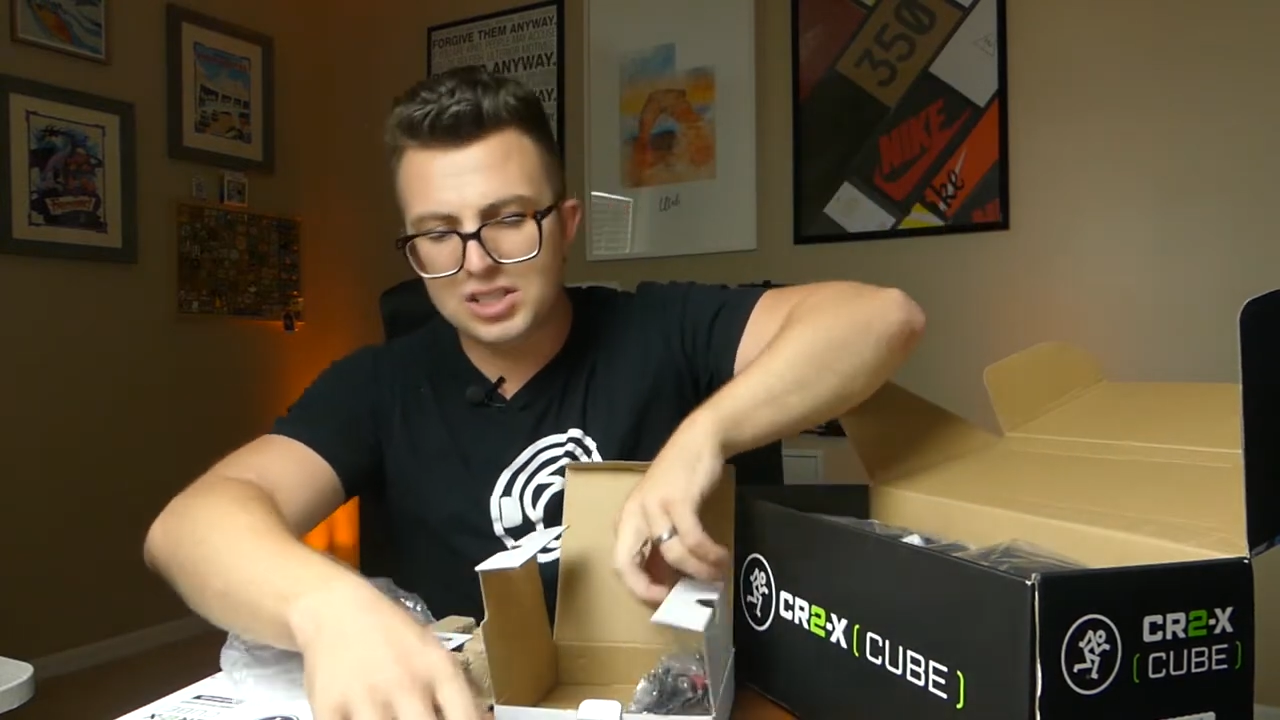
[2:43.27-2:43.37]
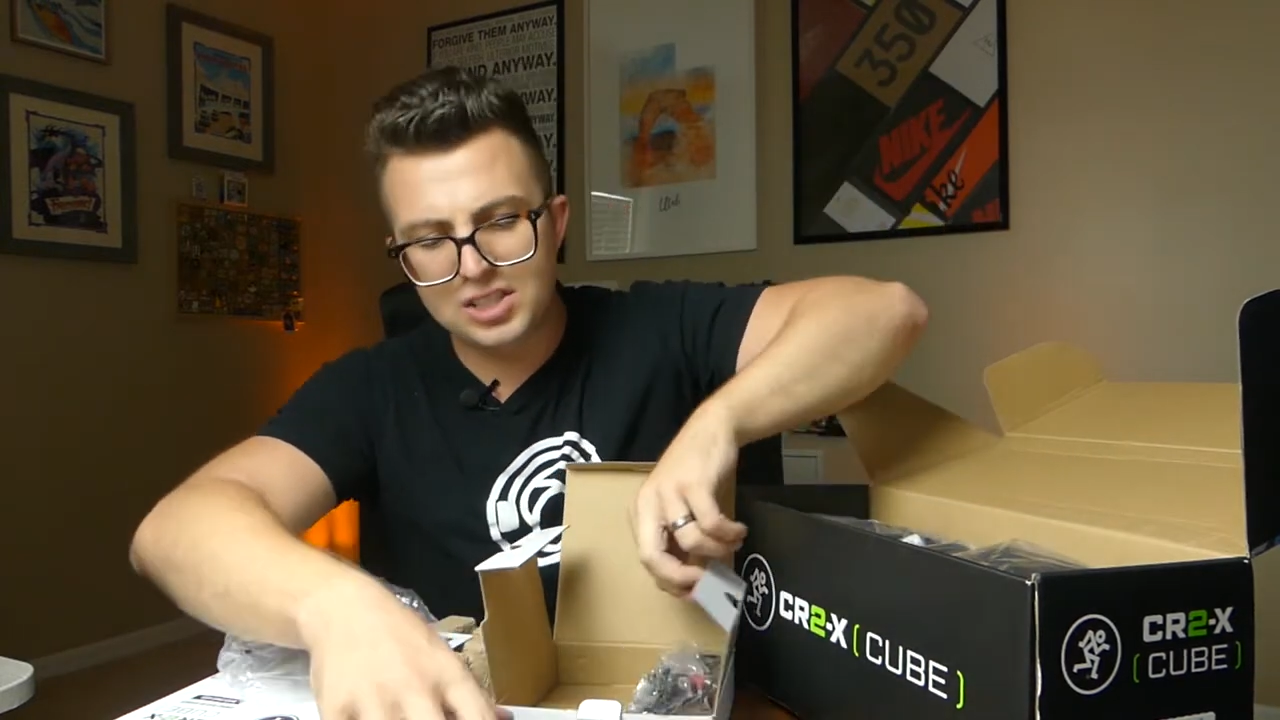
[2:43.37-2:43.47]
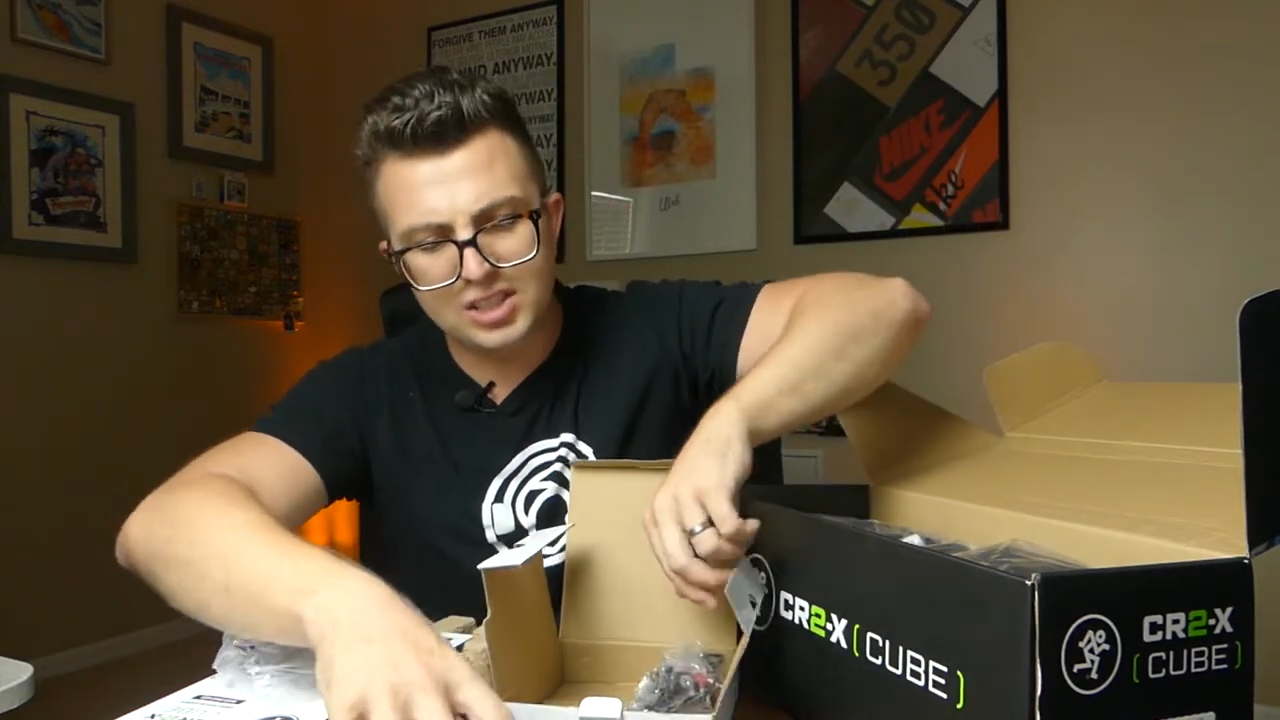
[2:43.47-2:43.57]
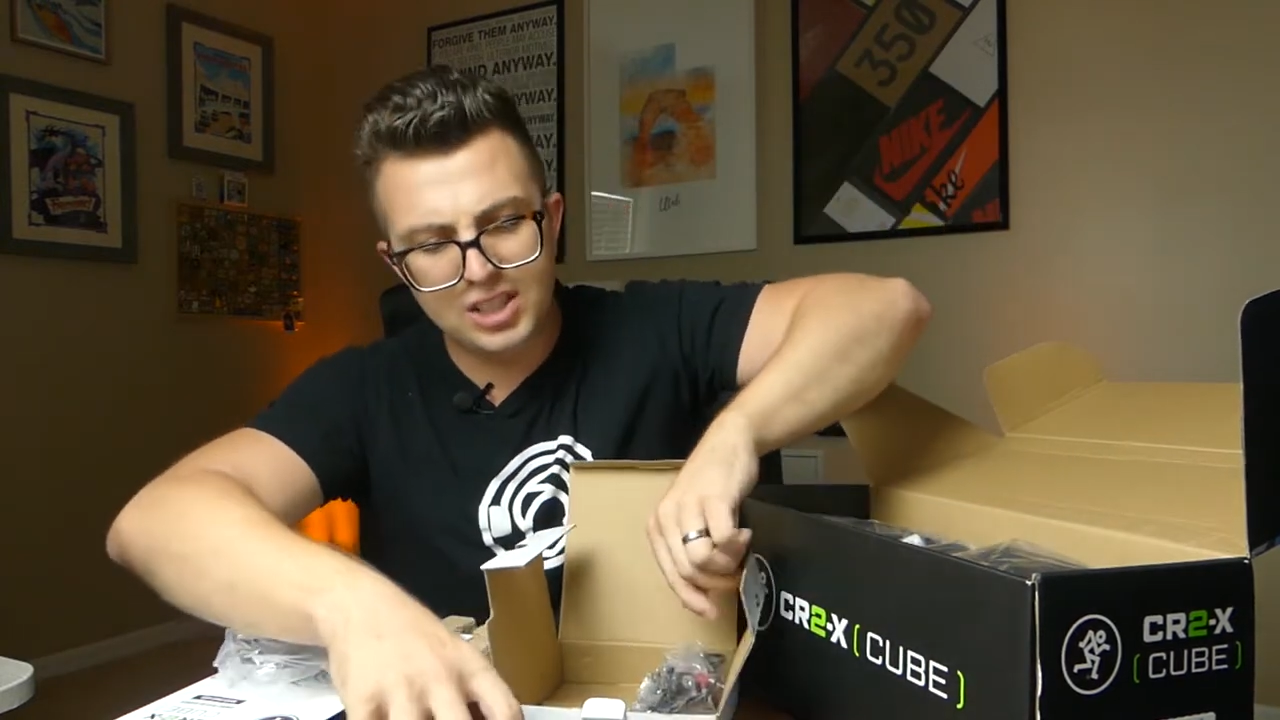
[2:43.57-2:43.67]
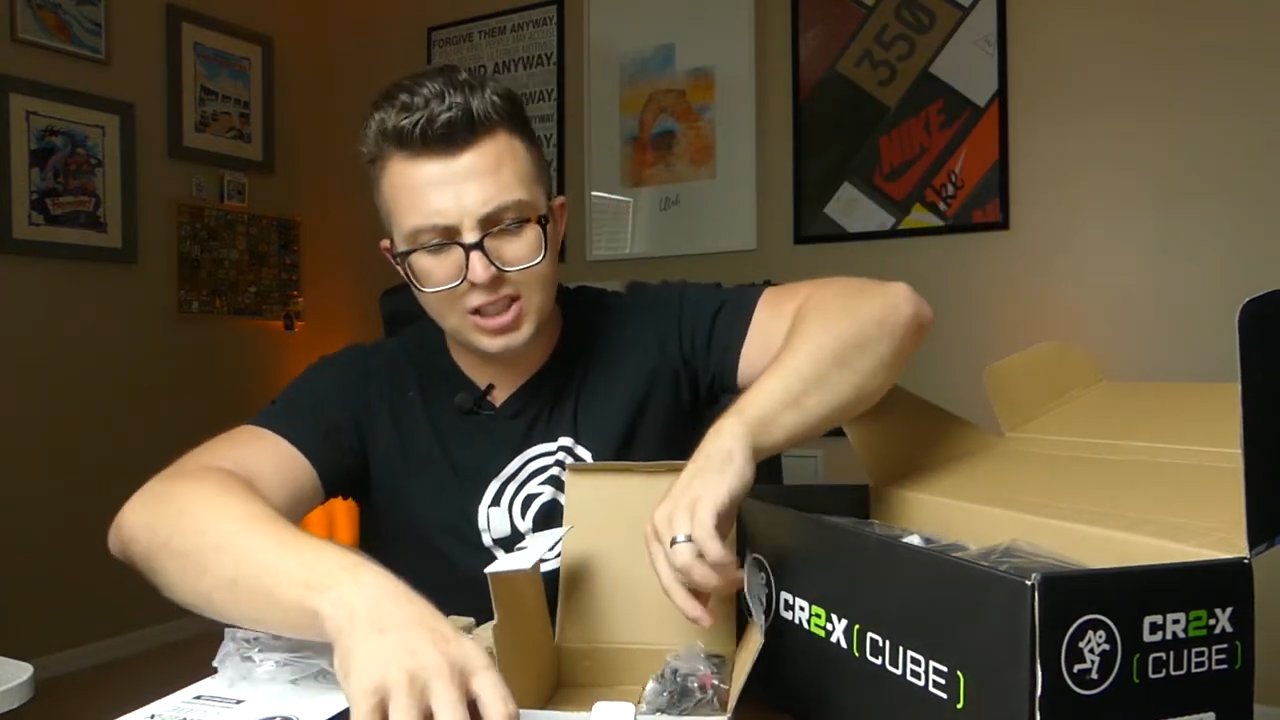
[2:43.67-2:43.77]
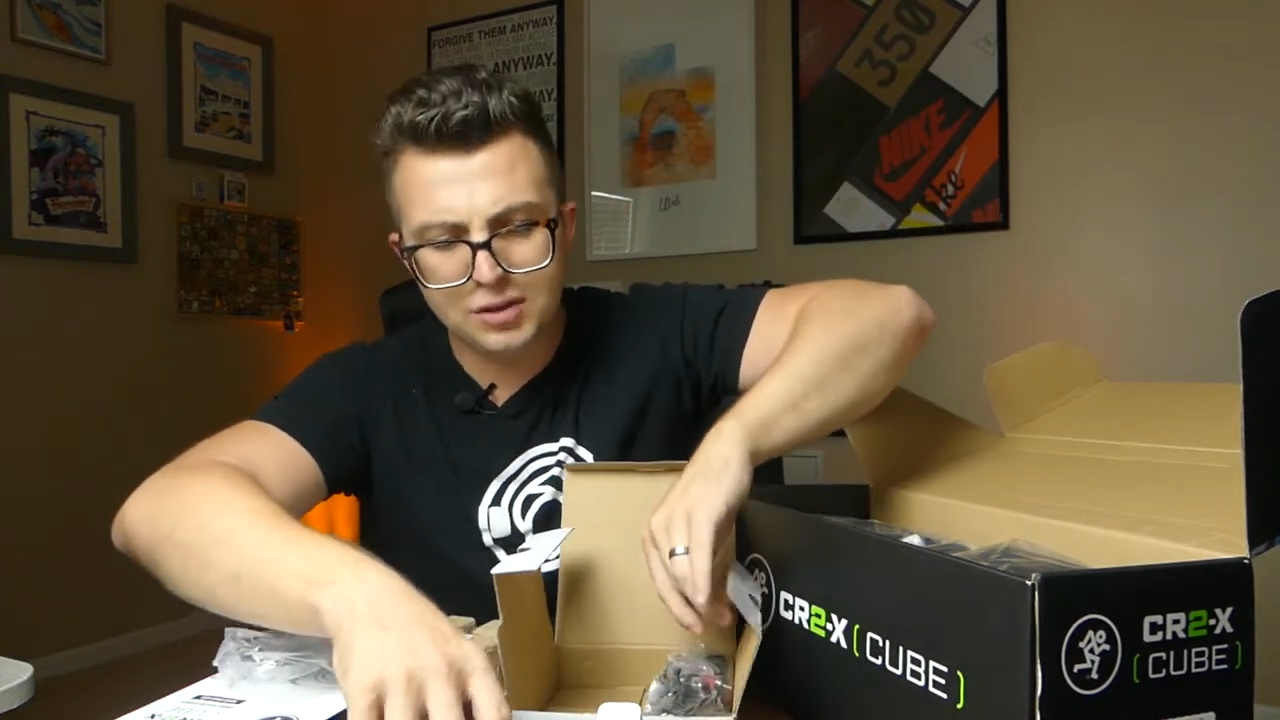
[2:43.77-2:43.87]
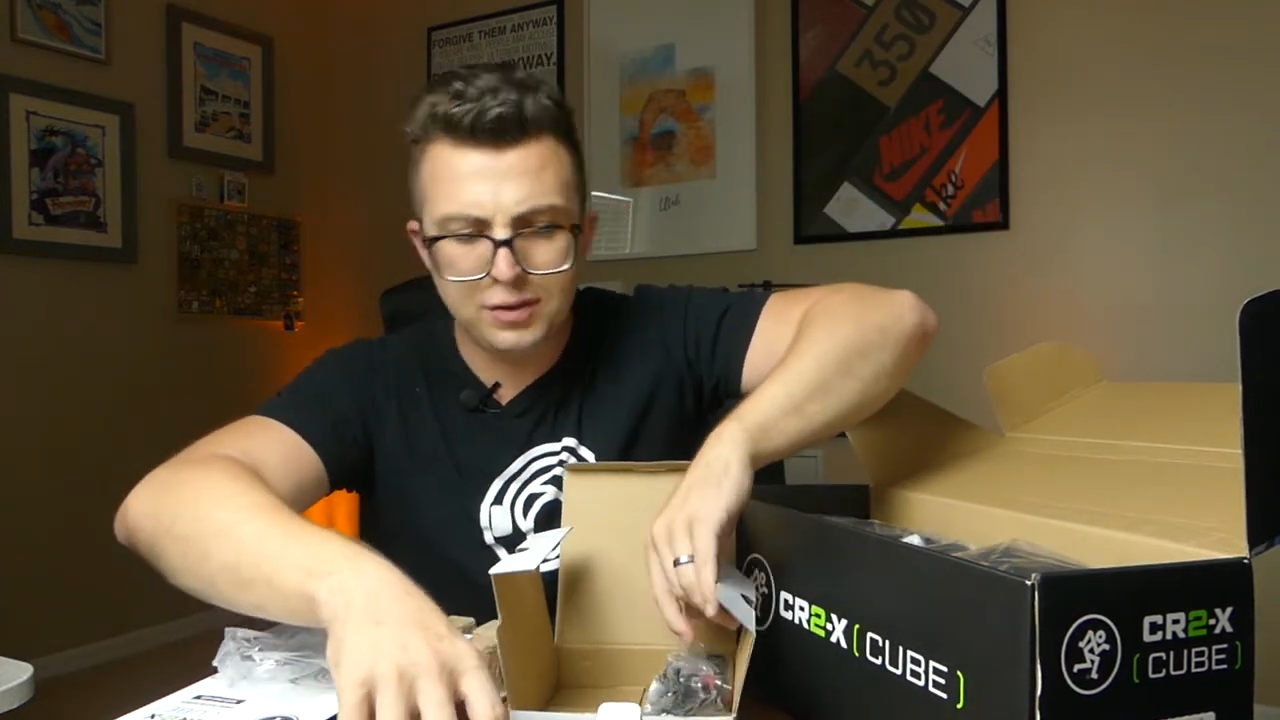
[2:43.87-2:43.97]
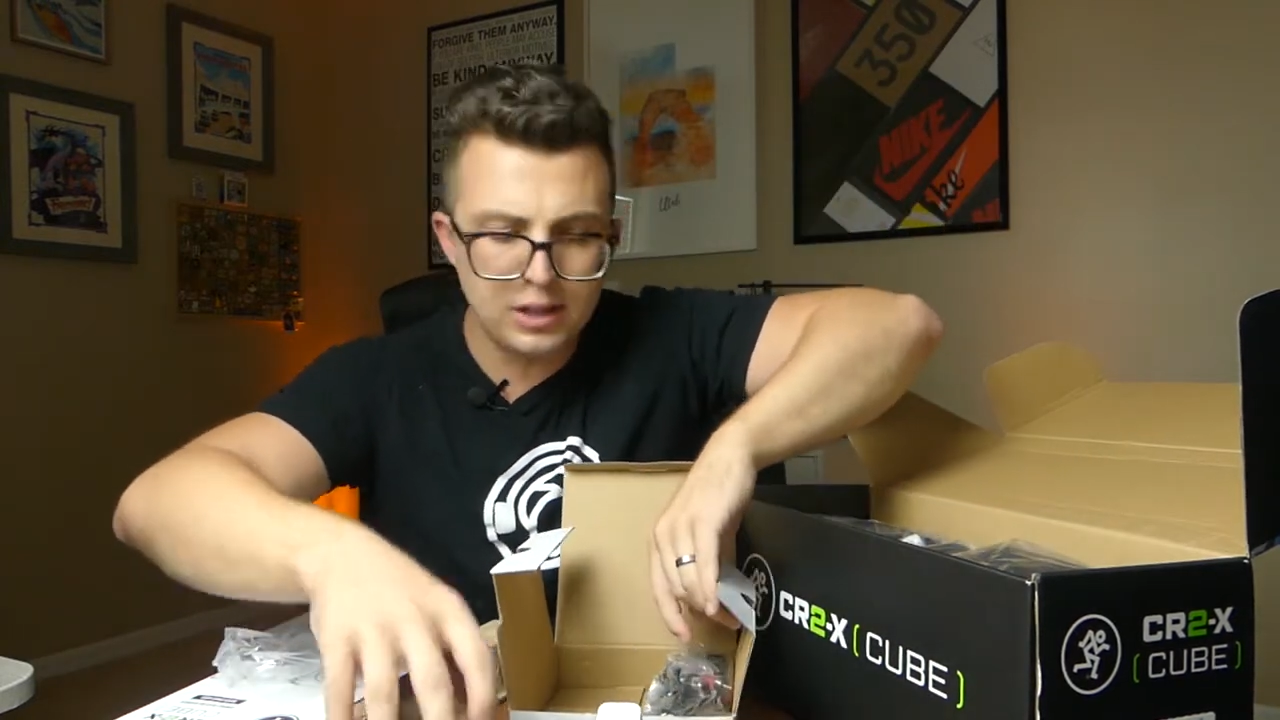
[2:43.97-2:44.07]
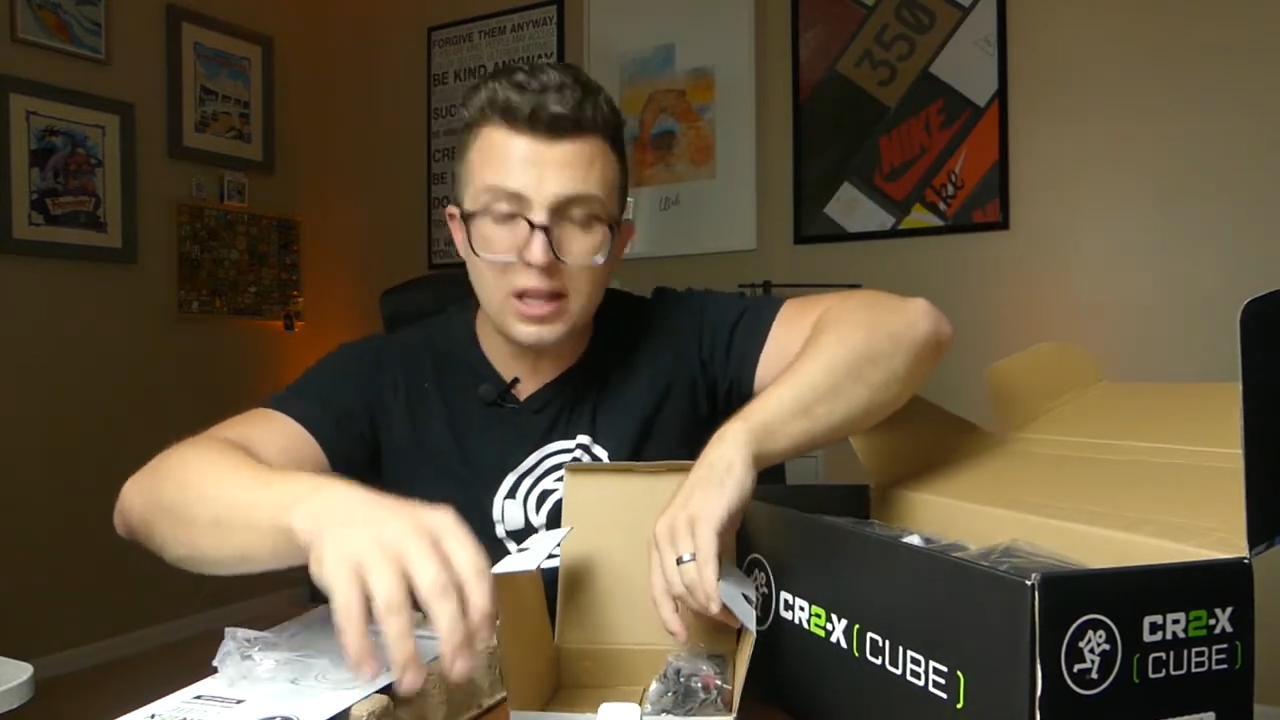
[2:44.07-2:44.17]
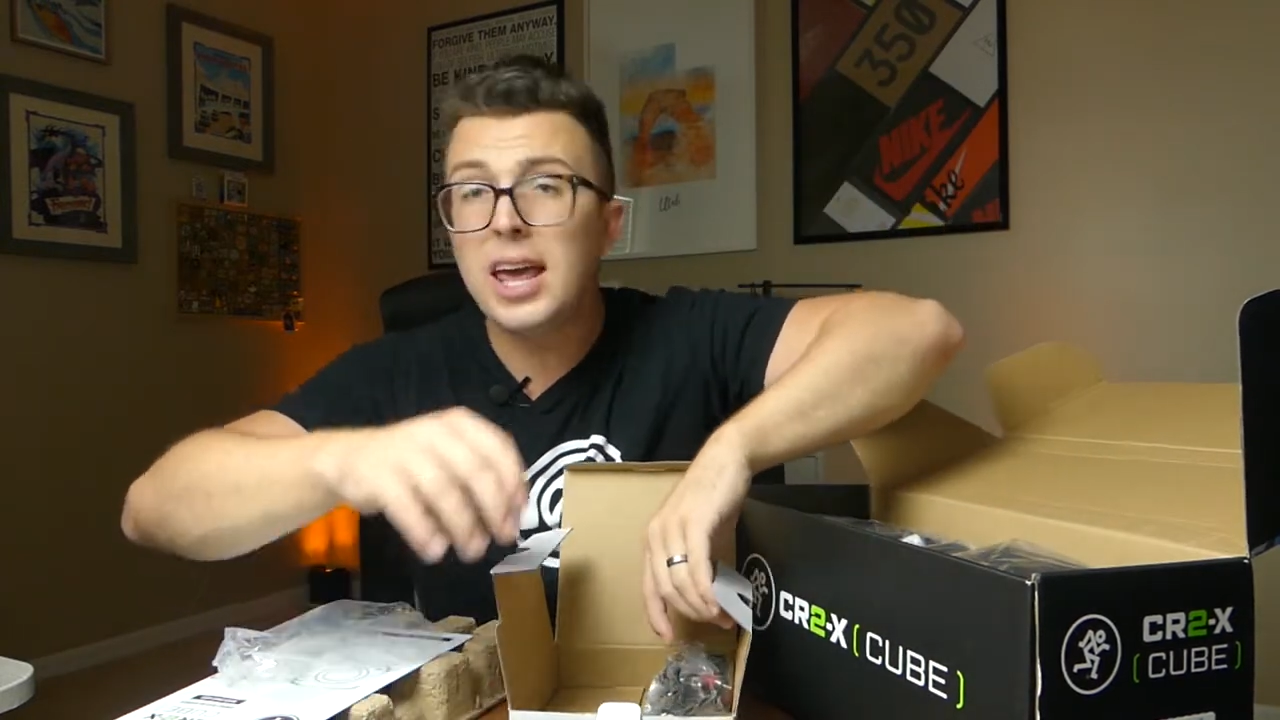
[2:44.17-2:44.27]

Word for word: 6 foot